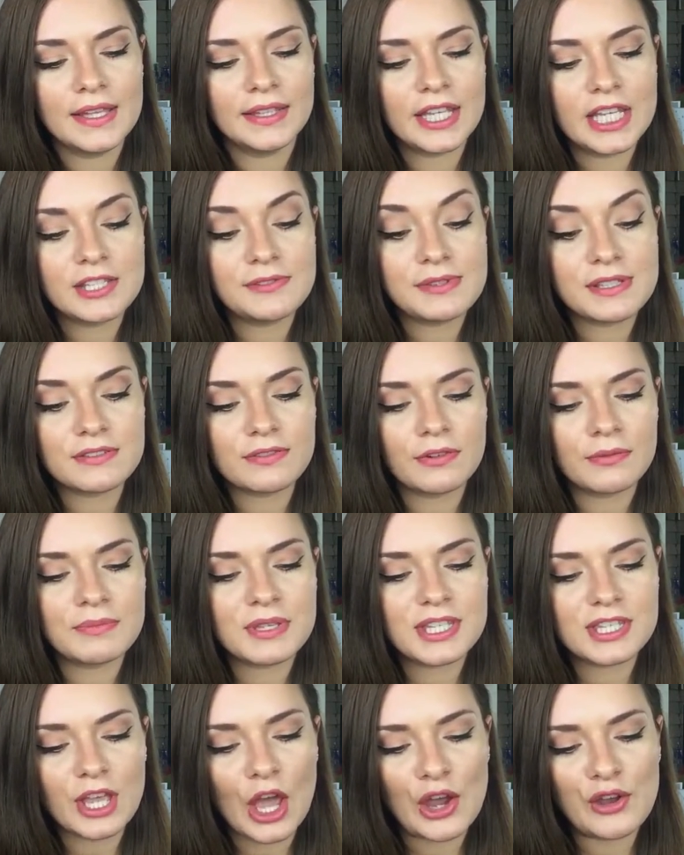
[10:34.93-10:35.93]
This was from
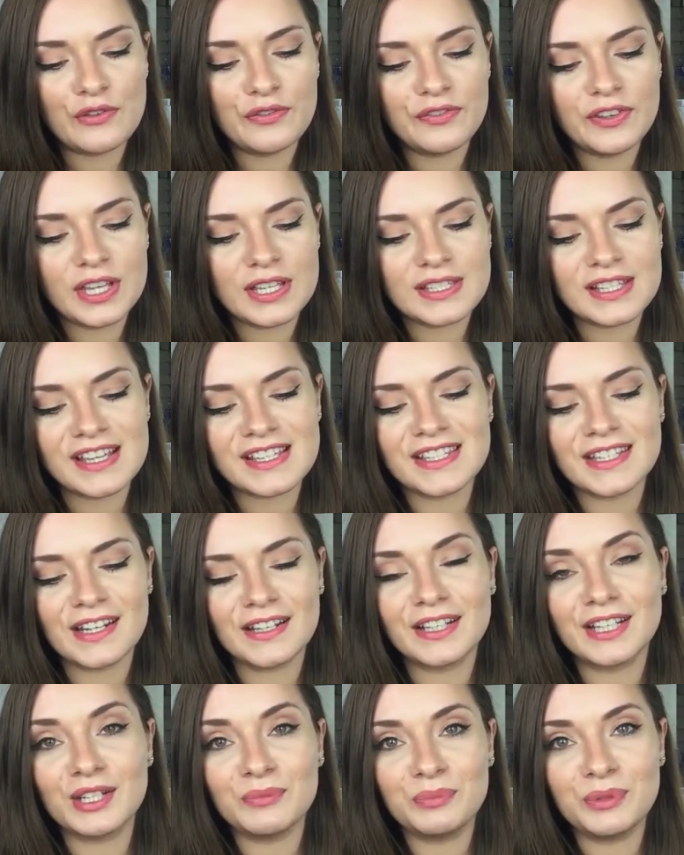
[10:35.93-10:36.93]
Sophie. As I said,
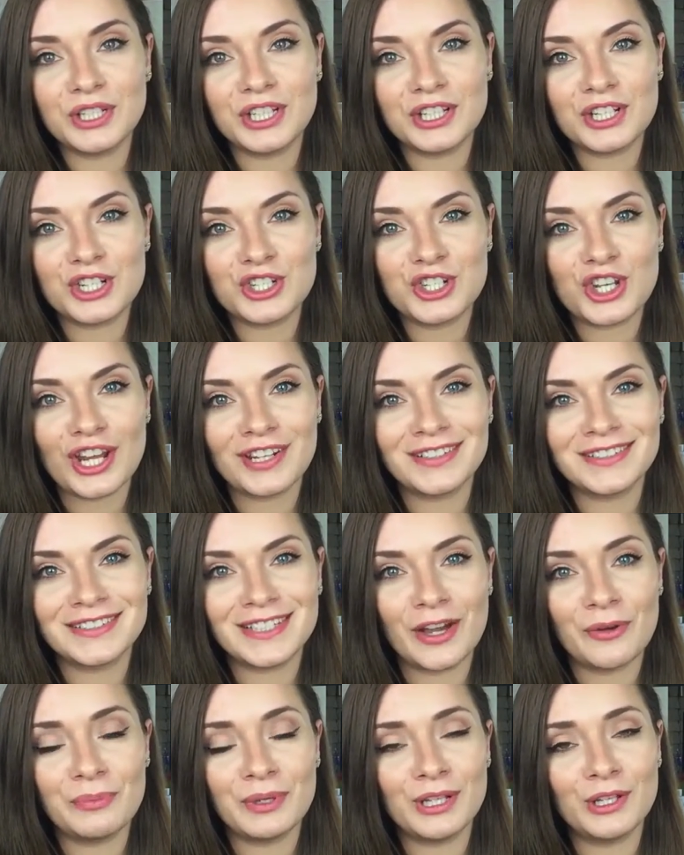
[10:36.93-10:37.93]
I'm gonna put her channel
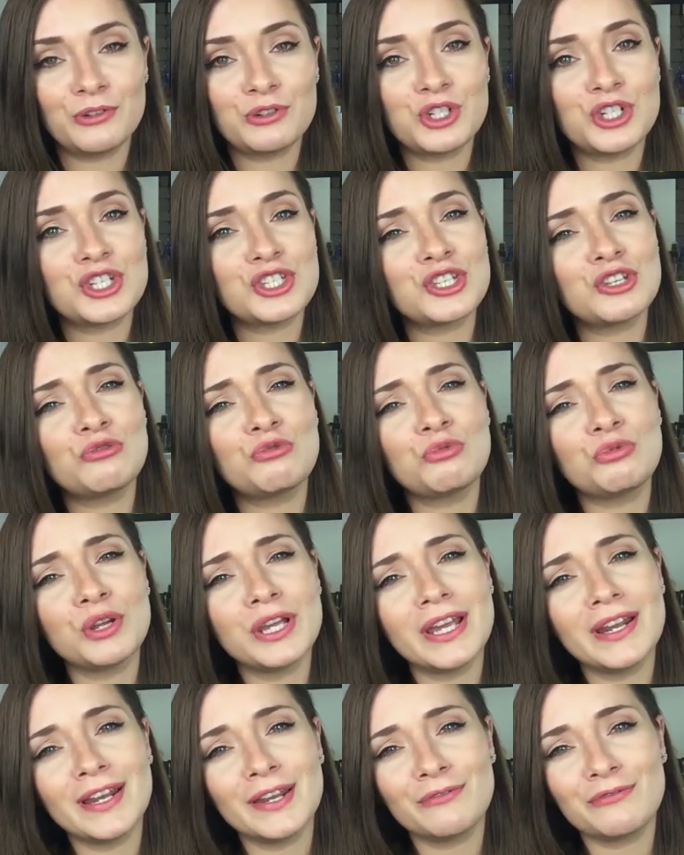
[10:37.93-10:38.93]
down below. She's a
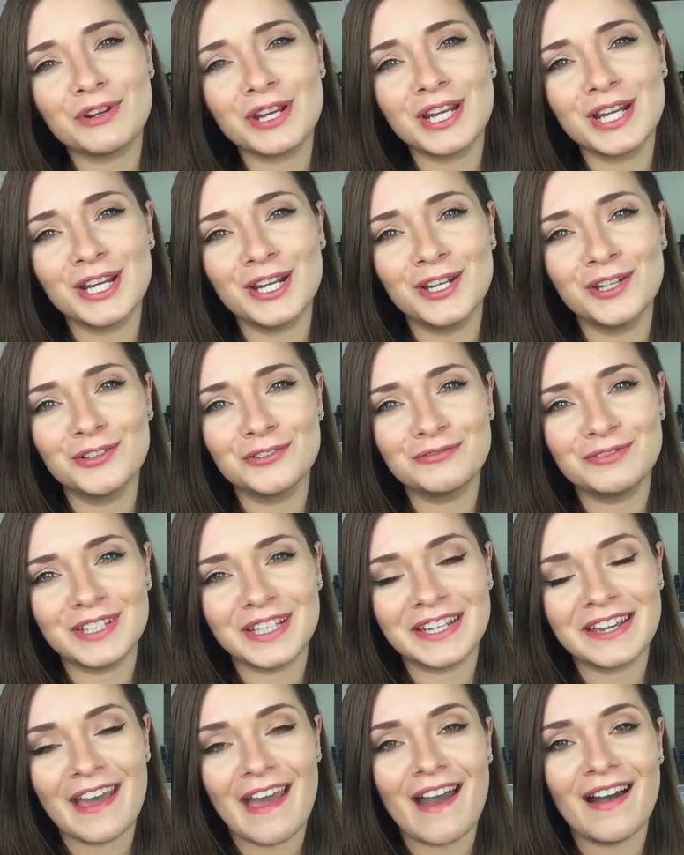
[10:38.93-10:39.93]
really, really lovely
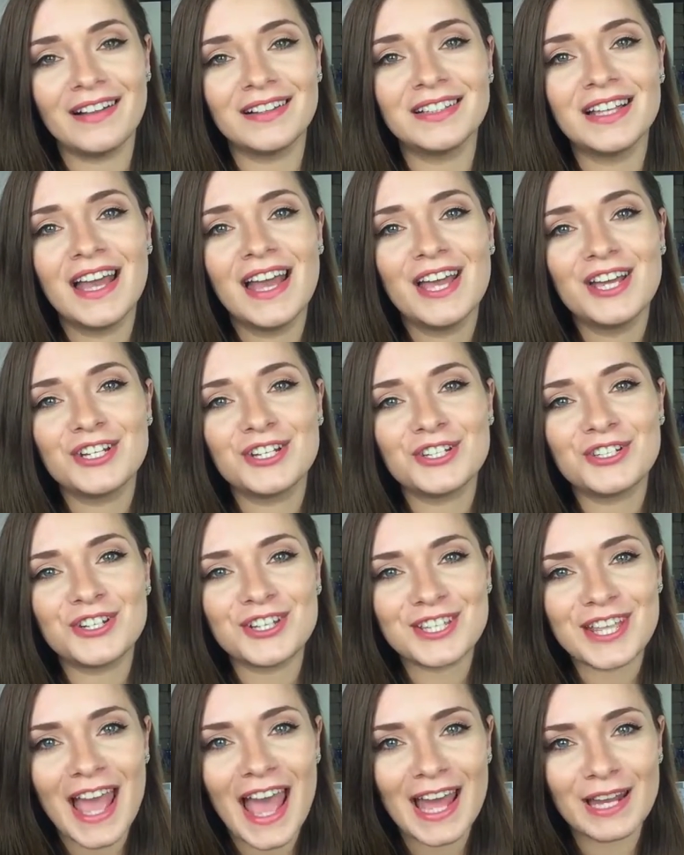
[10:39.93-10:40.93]
girl. She
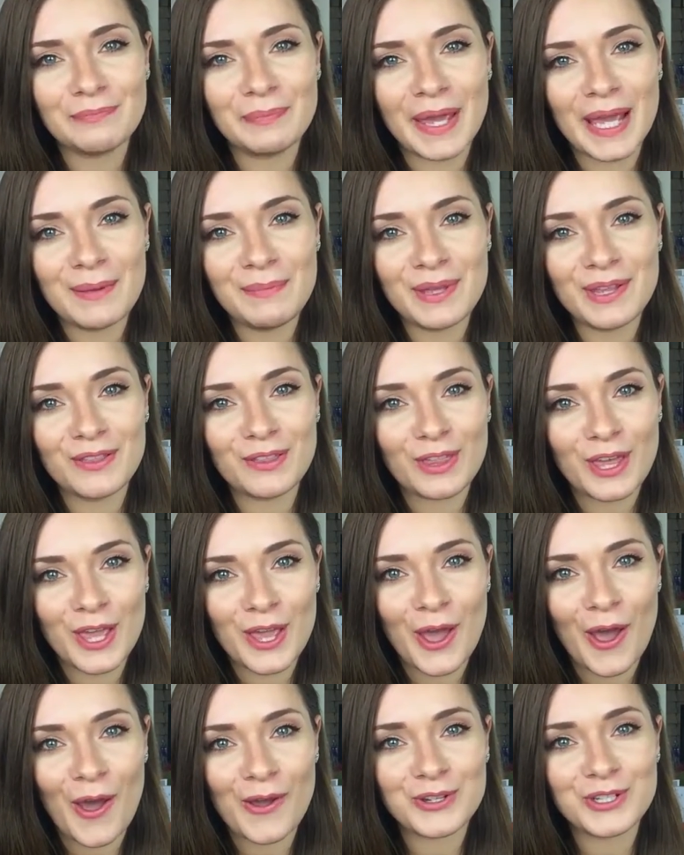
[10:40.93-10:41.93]
just had baby
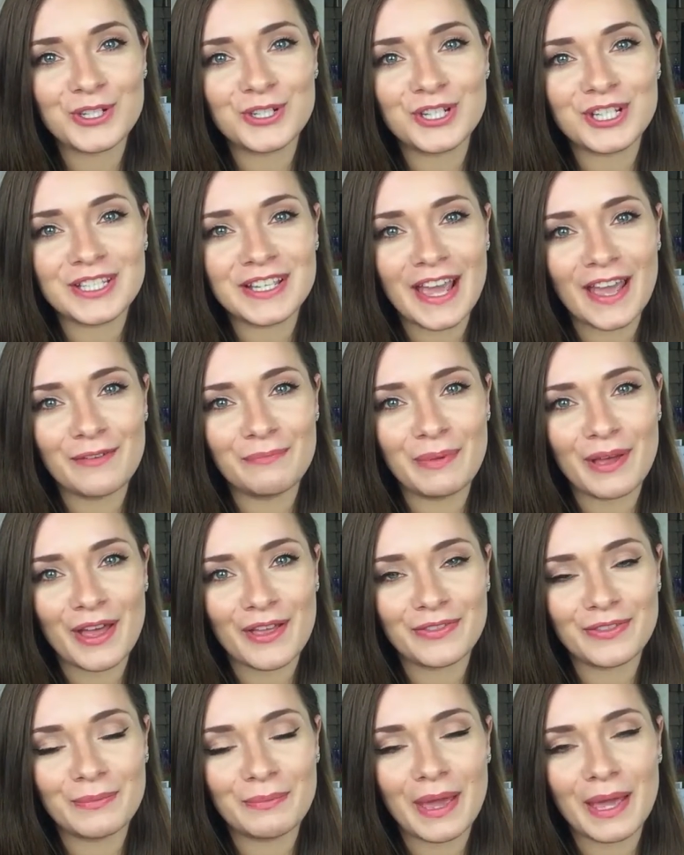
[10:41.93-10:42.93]
Theo. She just gave
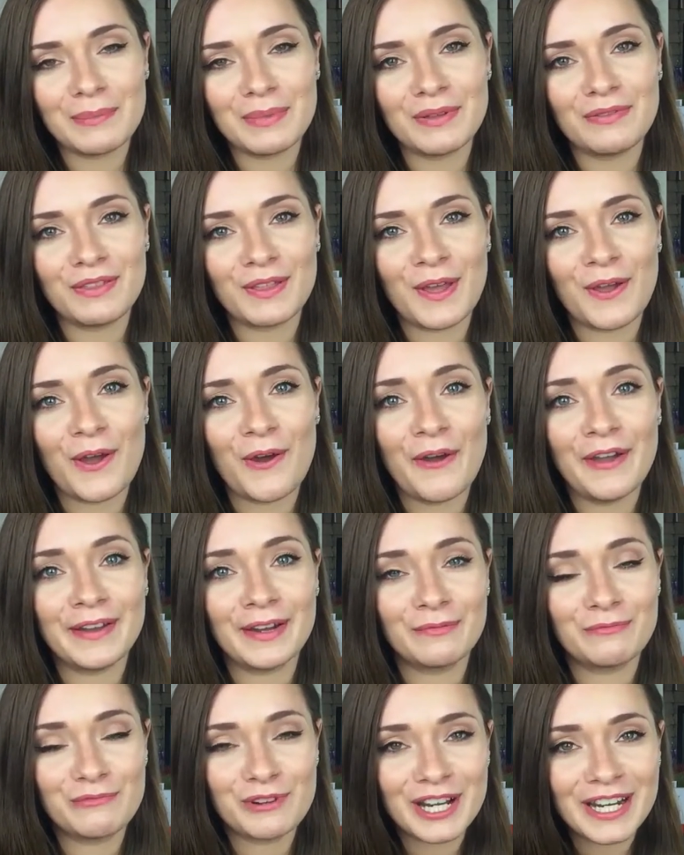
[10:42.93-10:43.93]
birth to baby Theo and
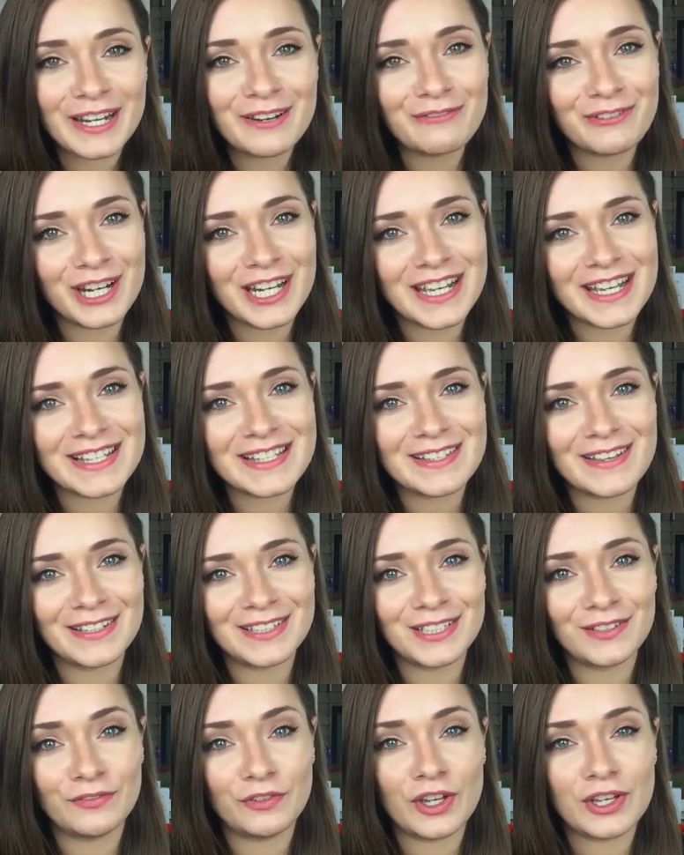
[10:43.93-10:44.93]
I'm really, really
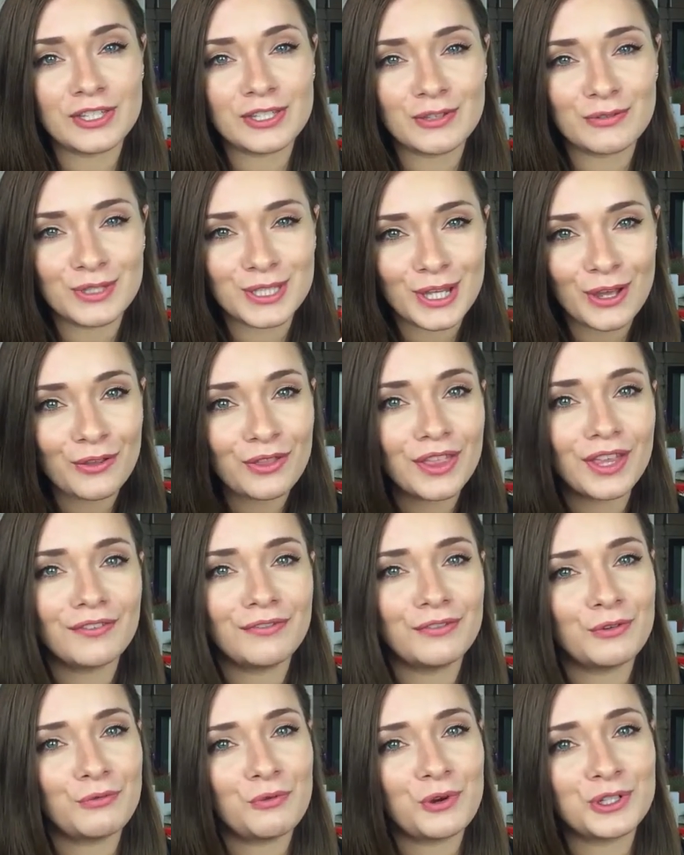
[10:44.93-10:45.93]
excited for her. So Sophie,
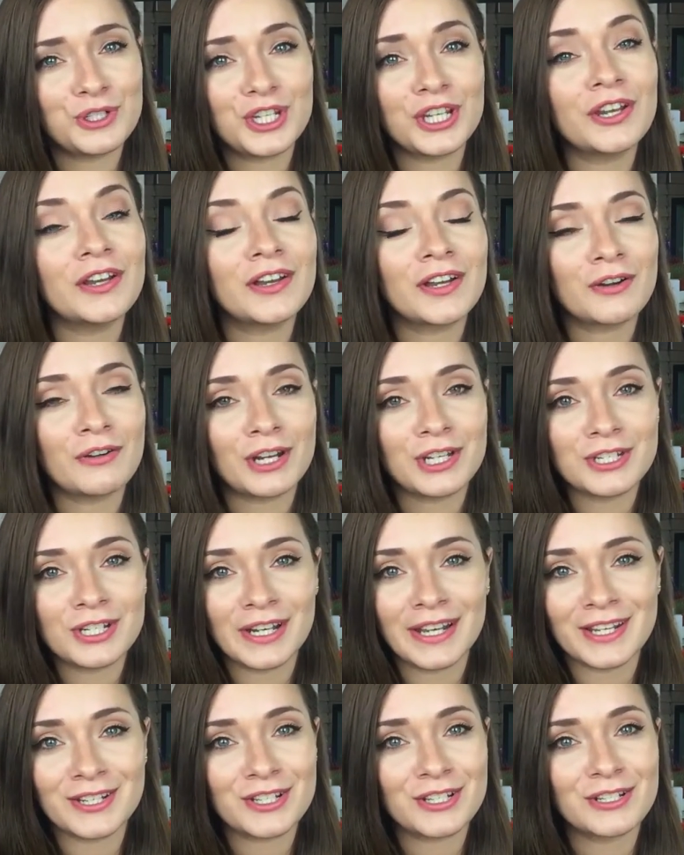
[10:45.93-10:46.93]
if you're watching,
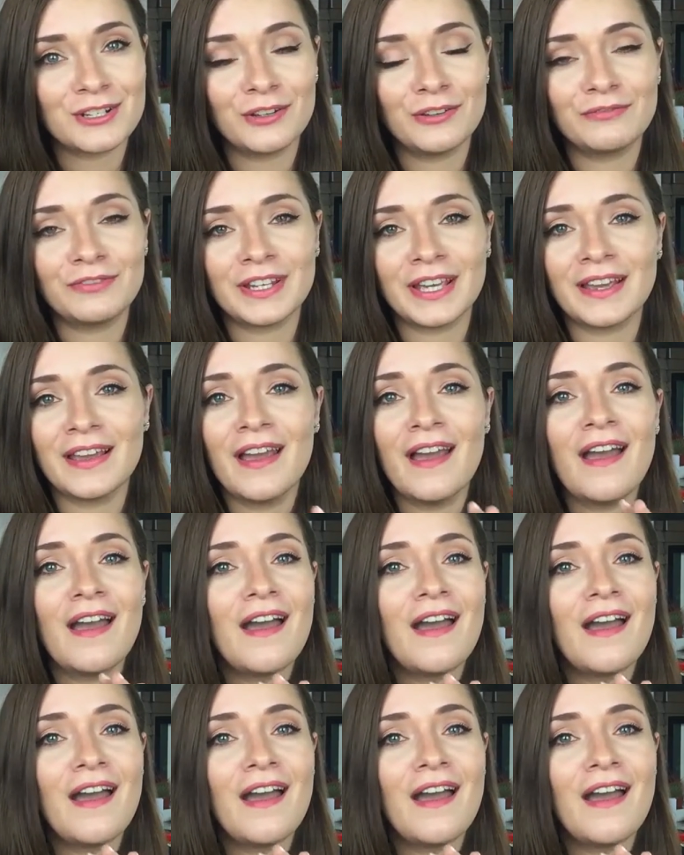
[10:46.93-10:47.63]
congratulations, lovely.